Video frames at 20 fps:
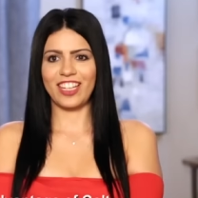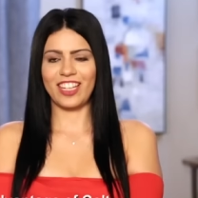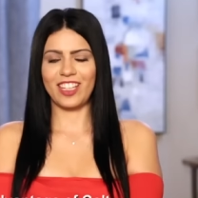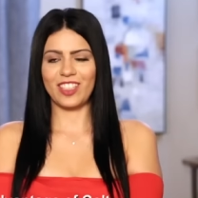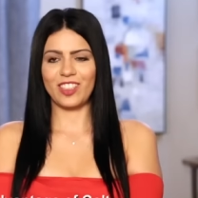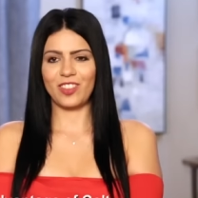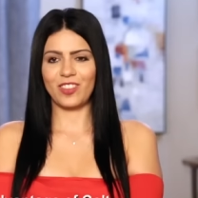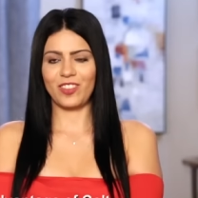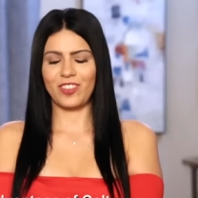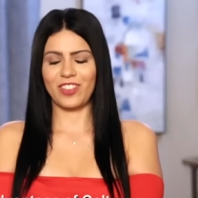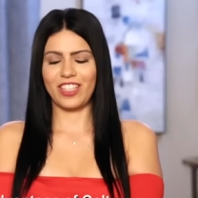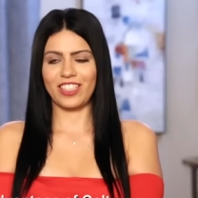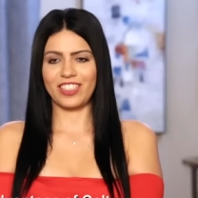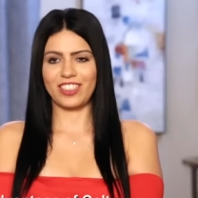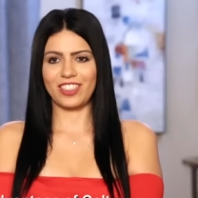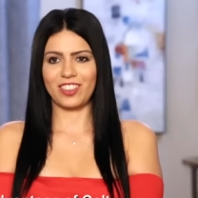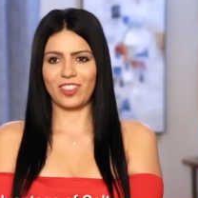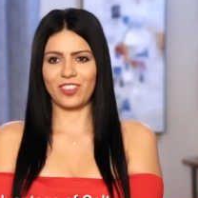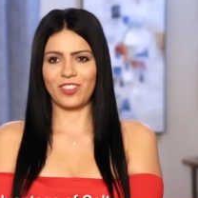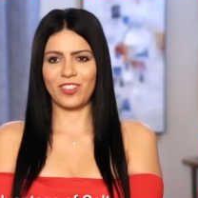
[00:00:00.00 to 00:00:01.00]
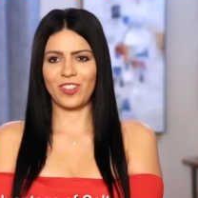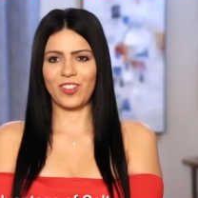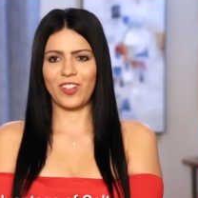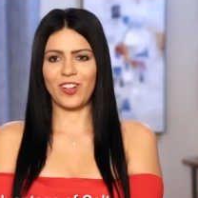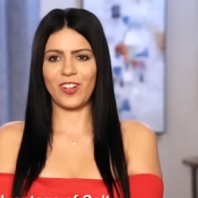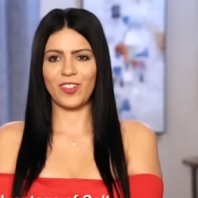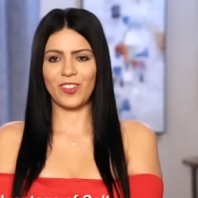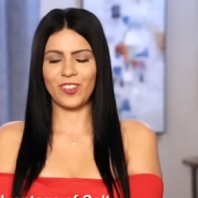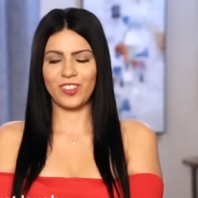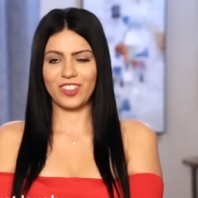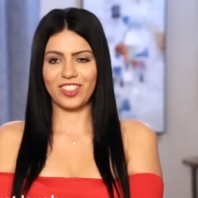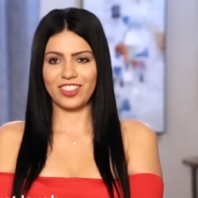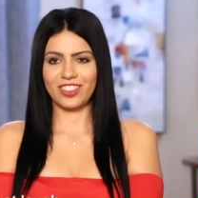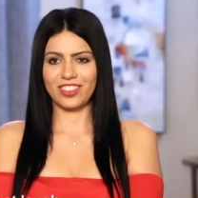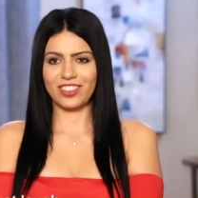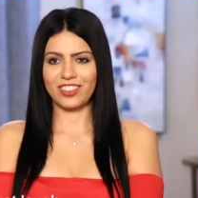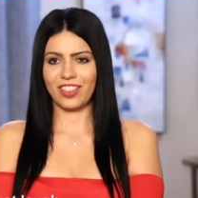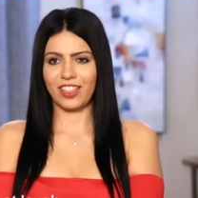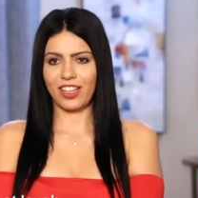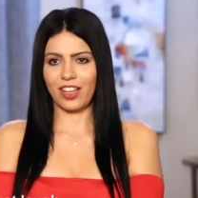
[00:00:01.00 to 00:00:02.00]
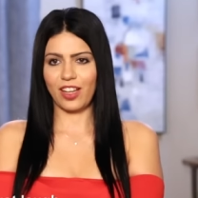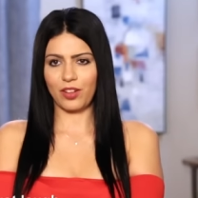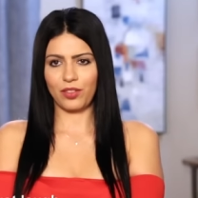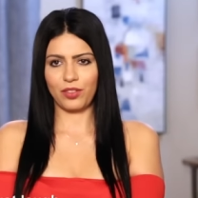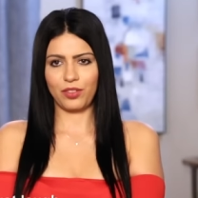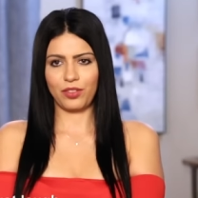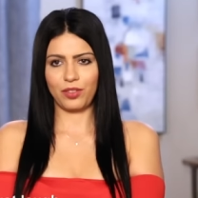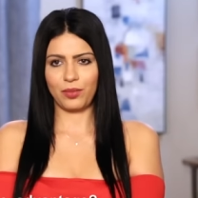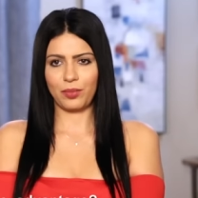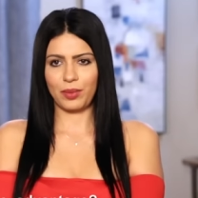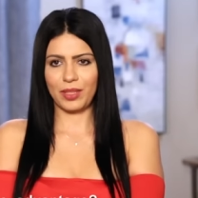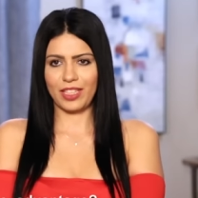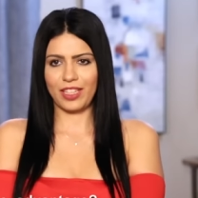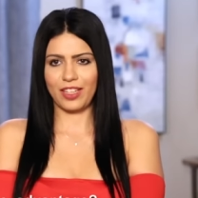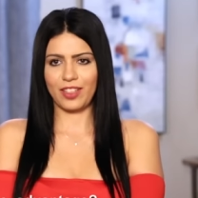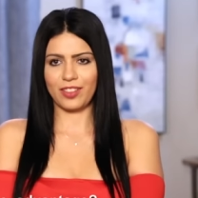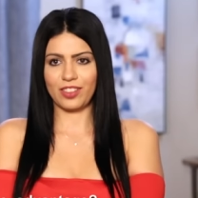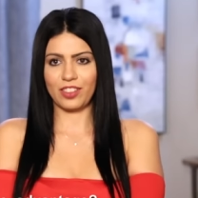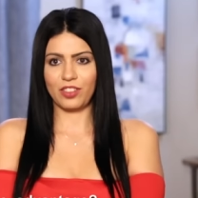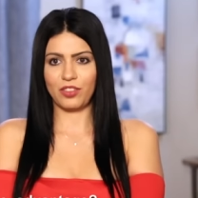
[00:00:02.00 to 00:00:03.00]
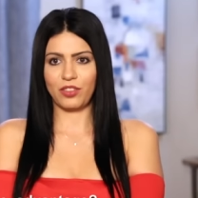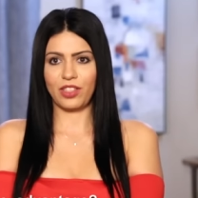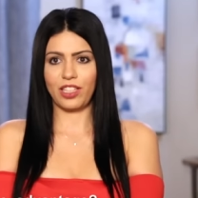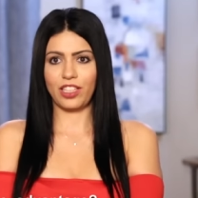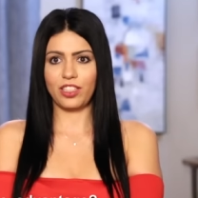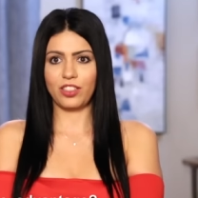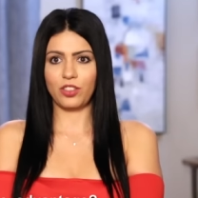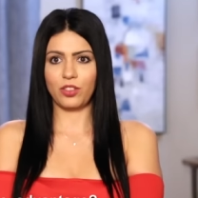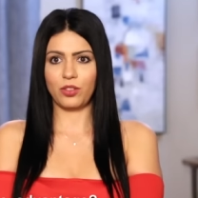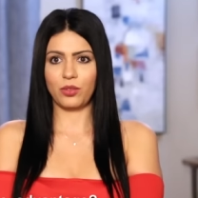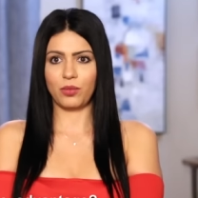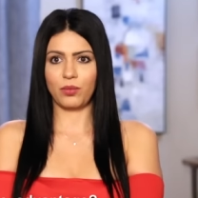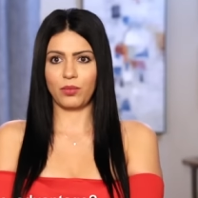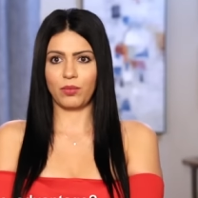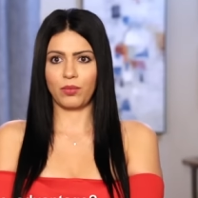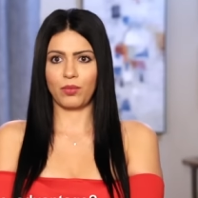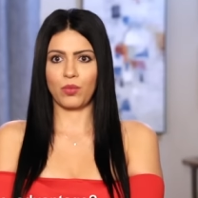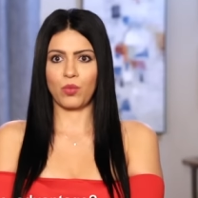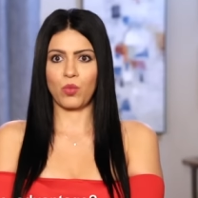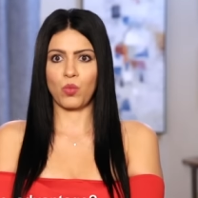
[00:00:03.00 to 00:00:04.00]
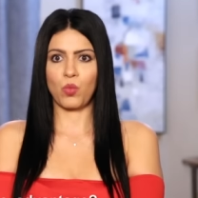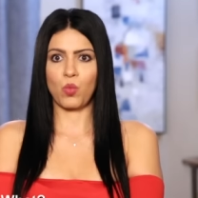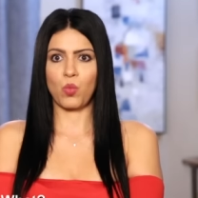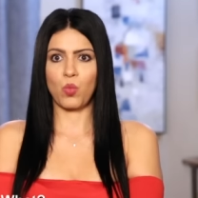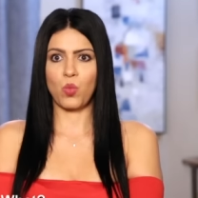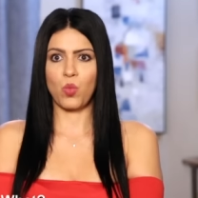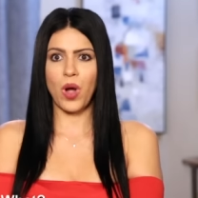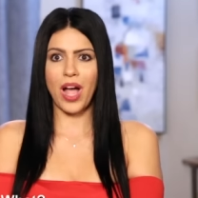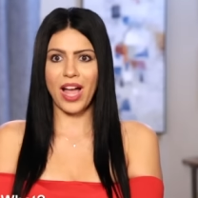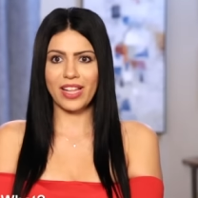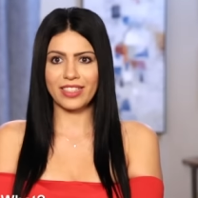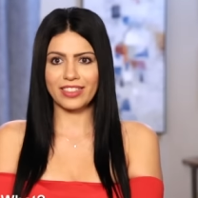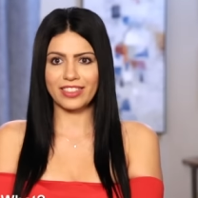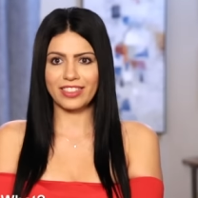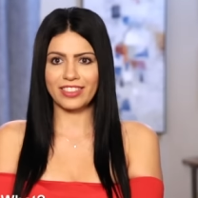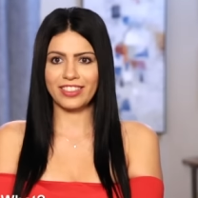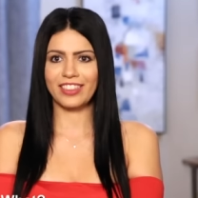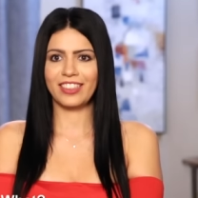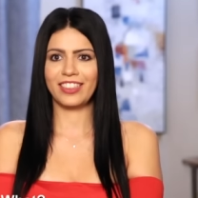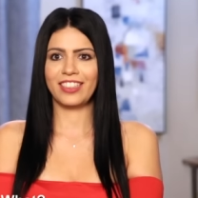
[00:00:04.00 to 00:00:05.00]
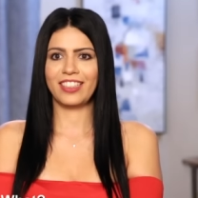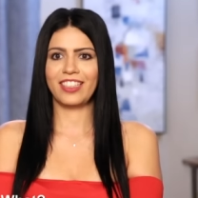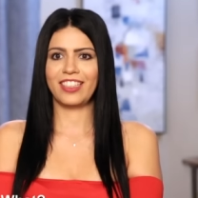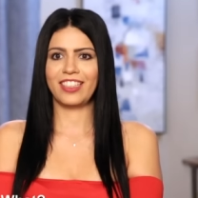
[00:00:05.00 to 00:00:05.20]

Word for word: to take advantage of Colt, I just laugh. Because advantage, what?